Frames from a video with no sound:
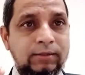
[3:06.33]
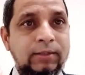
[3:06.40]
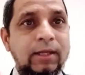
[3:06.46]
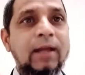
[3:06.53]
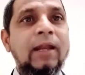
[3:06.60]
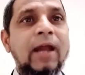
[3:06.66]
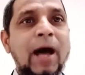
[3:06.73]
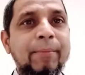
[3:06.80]

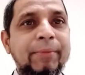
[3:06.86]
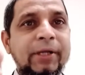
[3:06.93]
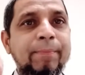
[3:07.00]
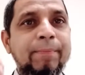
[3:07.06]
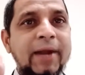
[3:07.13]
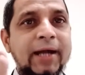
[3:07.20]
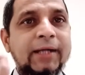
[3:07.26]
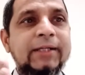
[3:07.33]
the library
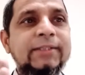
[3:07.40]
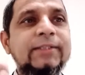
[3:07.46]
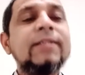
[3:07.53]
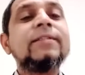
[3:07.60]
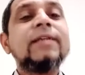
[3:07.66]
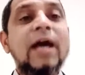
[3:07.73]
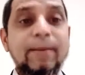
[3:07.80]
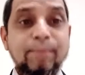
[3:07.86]

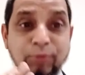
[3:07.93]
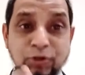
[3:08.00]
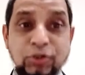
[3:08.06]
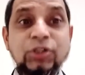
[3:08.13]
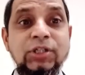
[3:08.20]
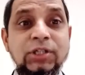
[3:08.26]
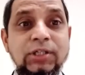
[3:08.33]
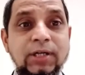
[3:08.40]
practices and
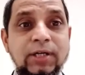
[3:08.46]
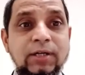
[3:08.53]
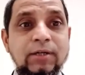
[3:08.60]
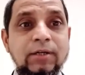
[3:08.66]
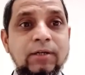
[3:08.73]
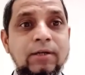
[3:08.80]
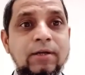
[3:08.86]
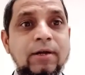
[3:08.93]
procedure.
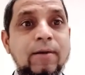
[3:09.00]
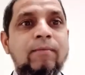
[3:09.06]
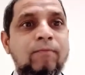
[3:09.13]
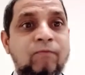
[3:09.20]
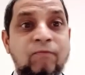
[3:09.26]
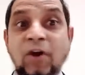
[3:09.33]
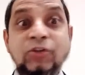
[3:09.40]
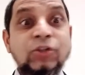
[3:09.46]

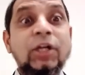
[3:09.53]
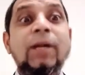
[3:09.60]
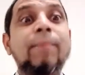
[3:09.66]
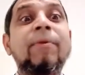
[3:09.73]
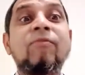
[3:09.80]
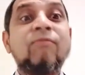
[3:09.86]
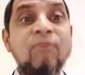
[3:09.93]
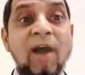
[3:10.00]
Function
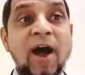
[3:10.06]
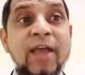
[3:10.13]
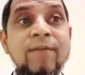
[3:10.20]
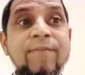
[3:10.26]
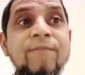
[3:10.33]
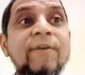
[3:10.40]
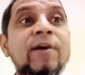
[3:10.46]
number five,